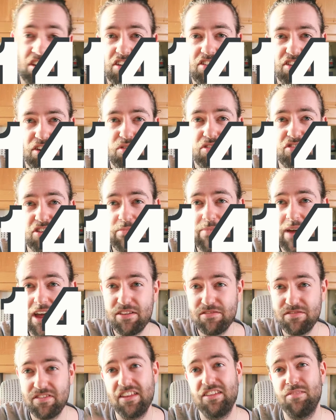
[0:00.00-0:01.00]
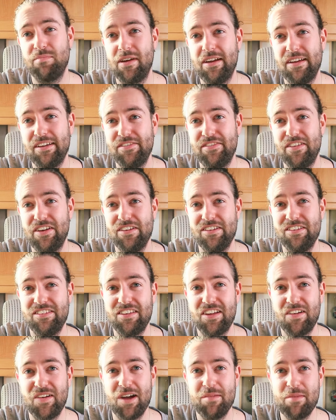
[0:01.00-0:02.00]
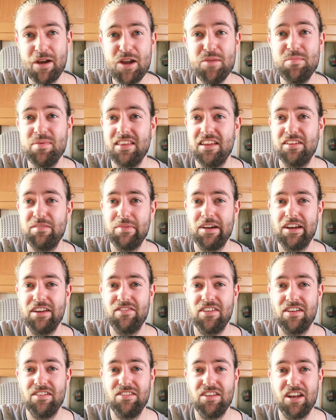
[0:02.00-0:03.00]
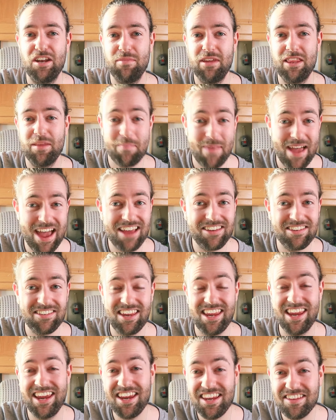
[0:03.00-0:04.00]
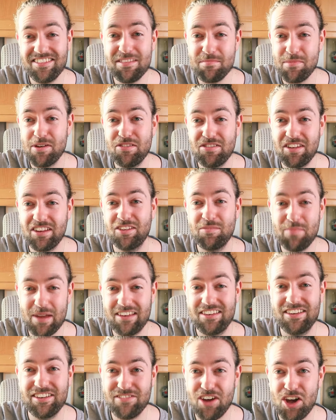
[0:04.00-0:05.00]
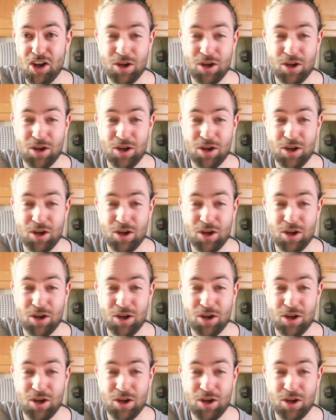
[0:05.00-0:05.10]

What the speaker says: under £200 for this microphone, so I'm hoping this microphone is going to be the best. It is the most expensive